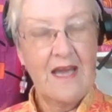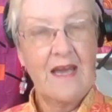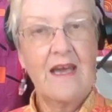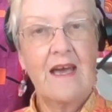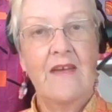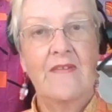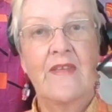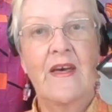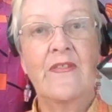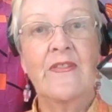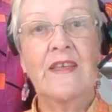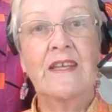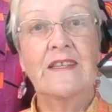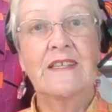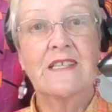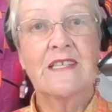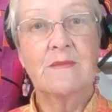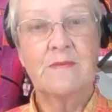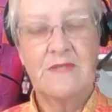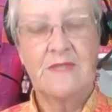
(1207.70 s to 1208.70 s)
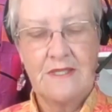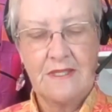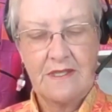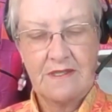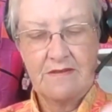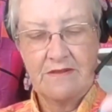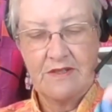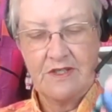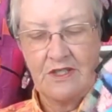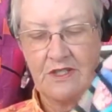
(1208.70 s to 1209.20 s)
And I think this was in
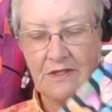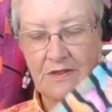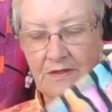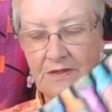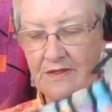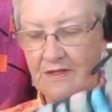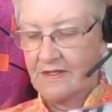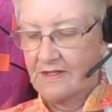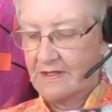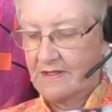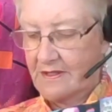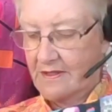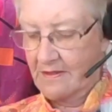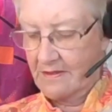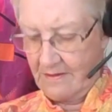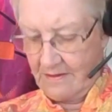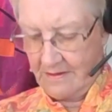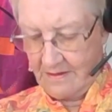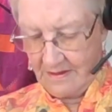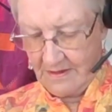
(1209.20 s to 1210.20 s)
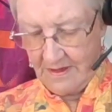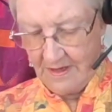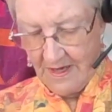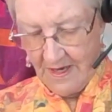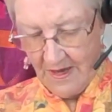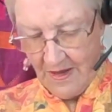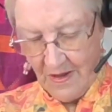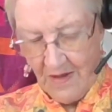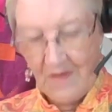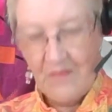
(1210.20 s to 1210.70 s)
the reduced
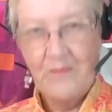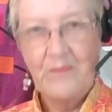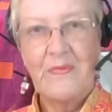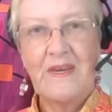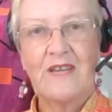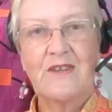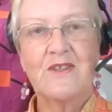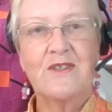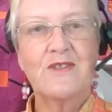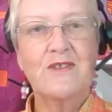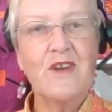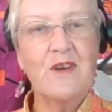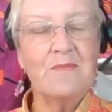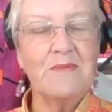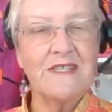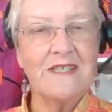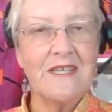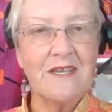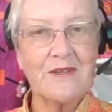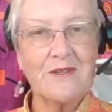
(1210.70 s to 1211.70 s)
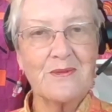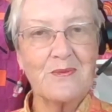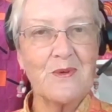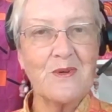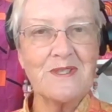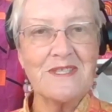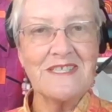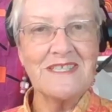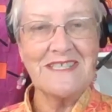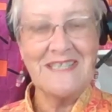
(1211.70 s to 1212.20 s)
because nobody else
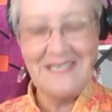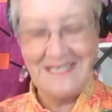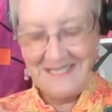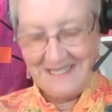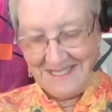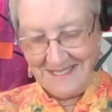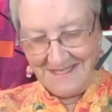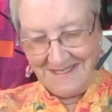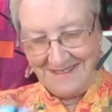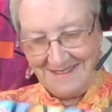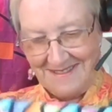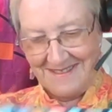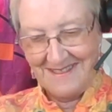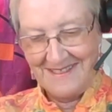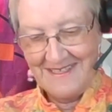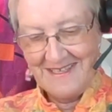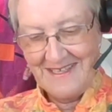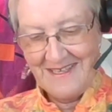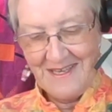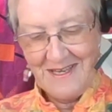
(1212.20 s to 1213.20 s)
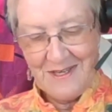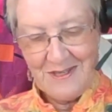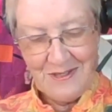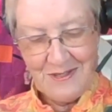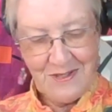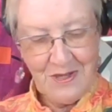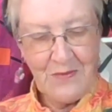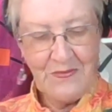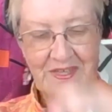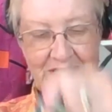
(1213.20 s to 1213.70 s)
wanted it.
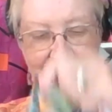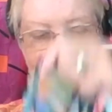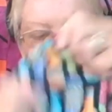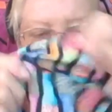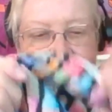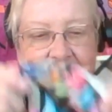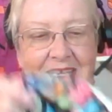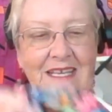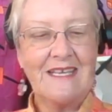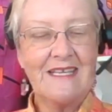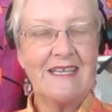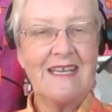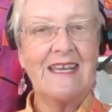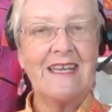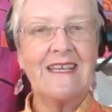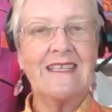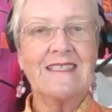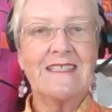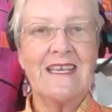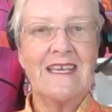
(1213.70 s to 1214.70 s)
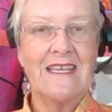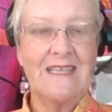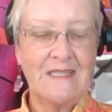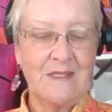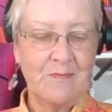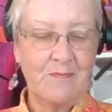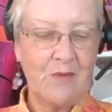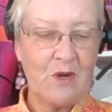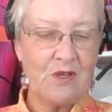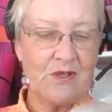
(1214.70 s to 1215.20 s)
So this is it. It is
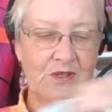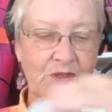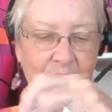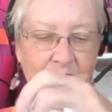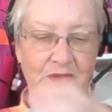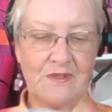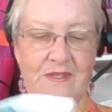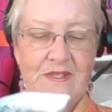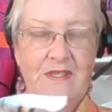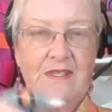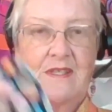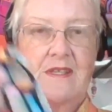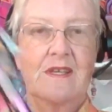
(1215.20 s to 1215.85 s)
bottles.